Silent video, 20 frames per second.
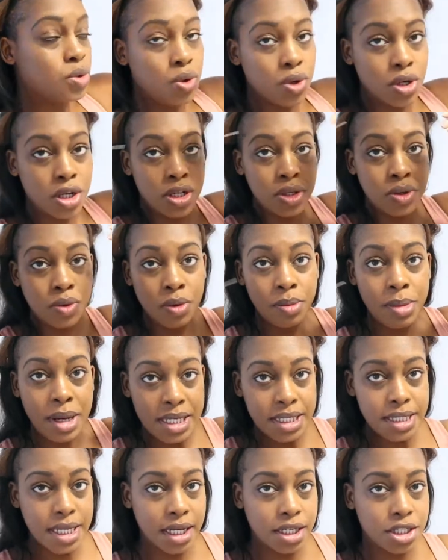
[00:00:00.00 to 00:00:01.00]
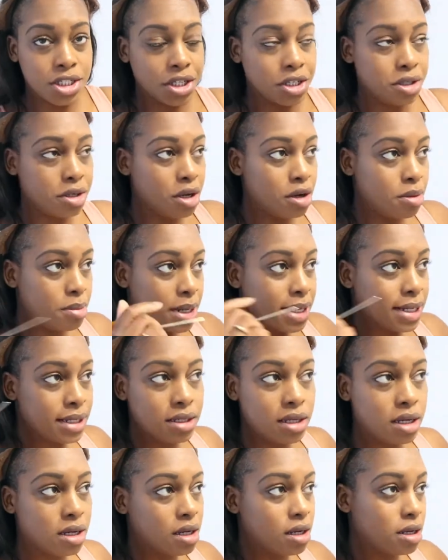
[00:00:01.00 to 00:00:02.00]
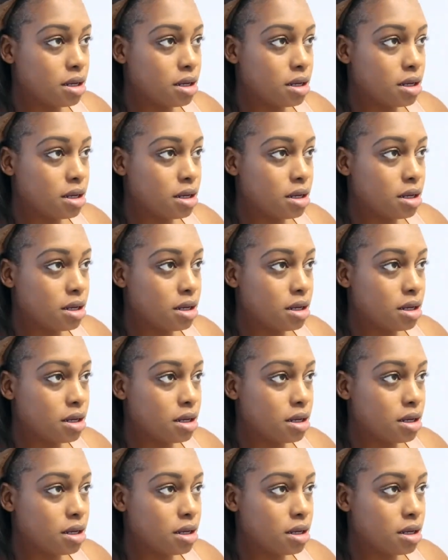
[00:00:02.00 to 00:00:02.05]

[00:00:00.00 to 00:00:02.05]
you can do it by section, but